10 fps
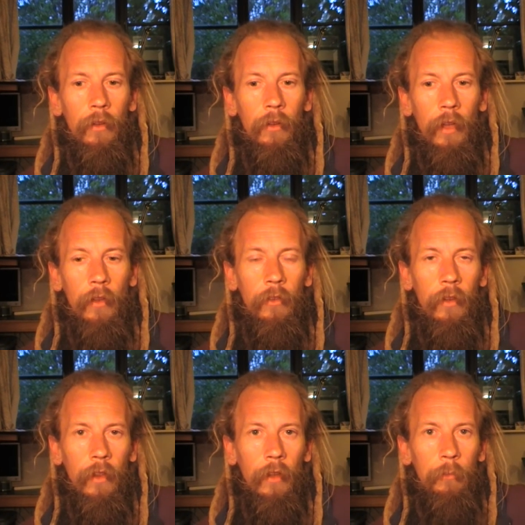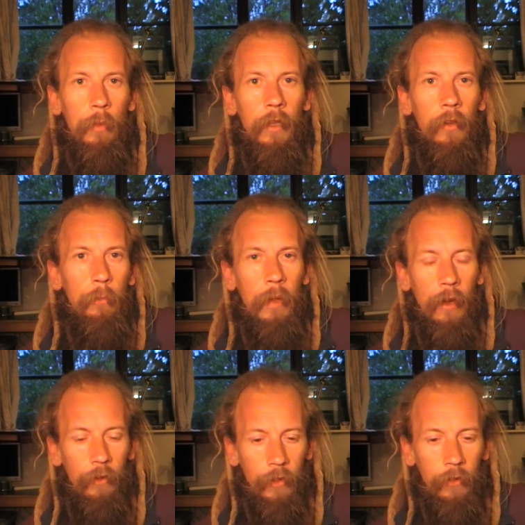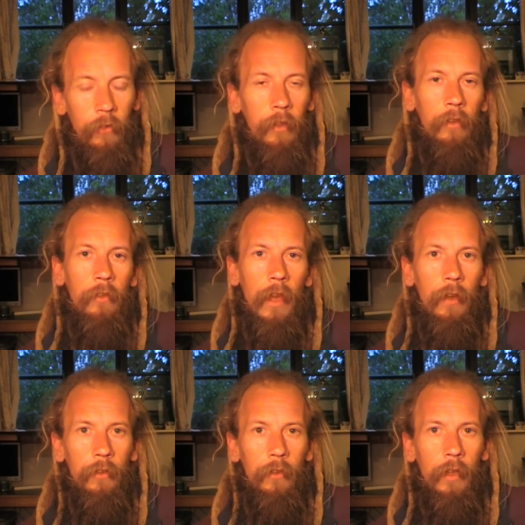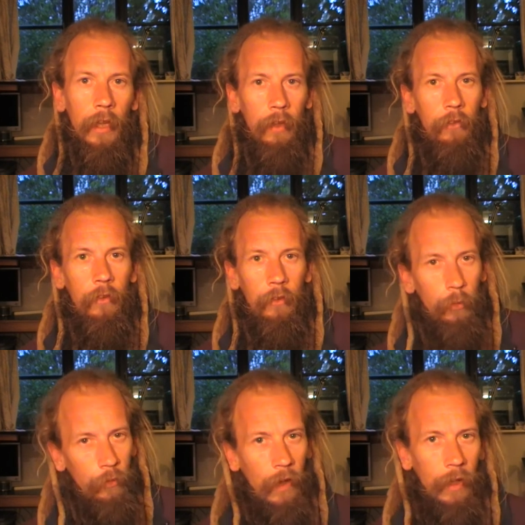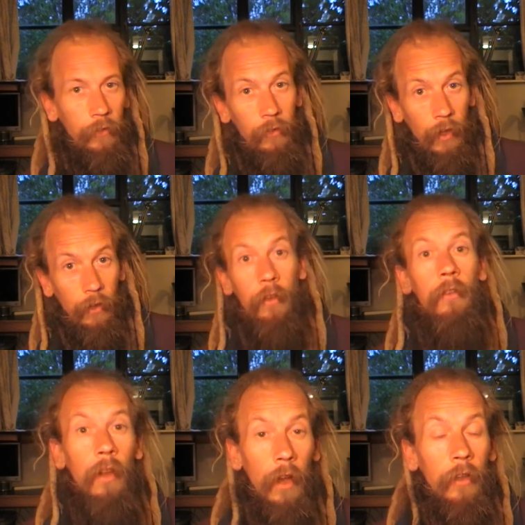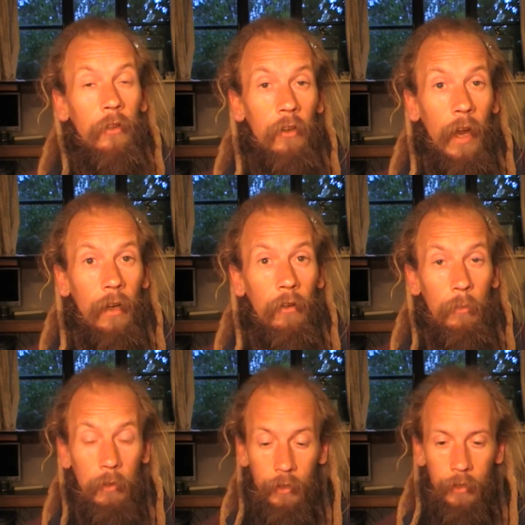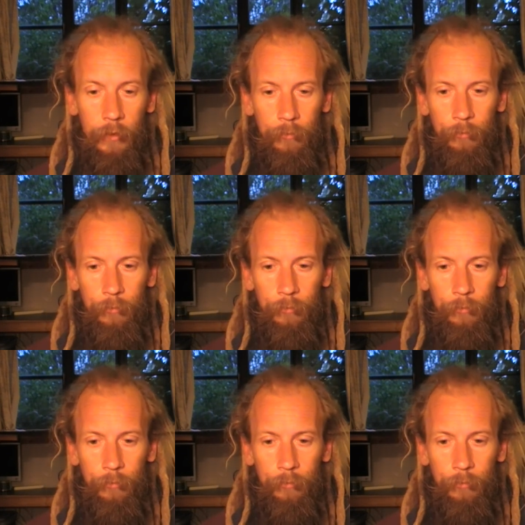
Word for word: there's been this period, this 6,000 years since we've had, say, this 9 chakra body.